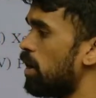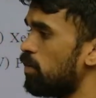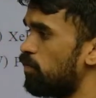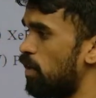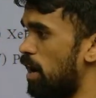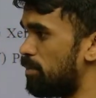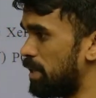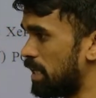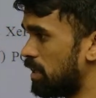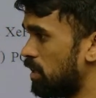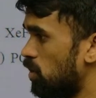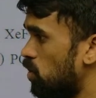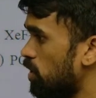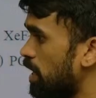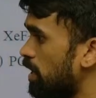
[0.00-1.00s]
forming.
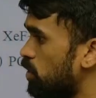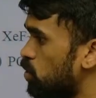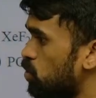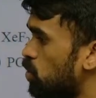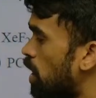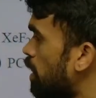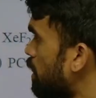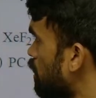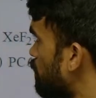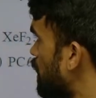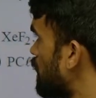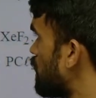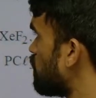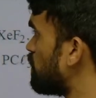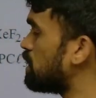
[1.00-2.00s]
Okay, 2 are
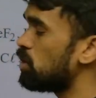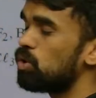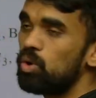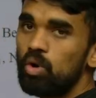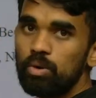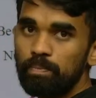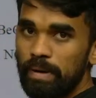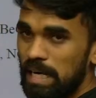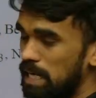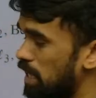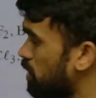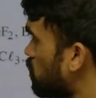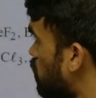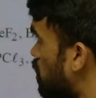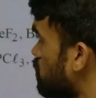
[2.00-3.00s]
remaining with lone pair
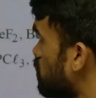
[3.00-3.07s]
electrons.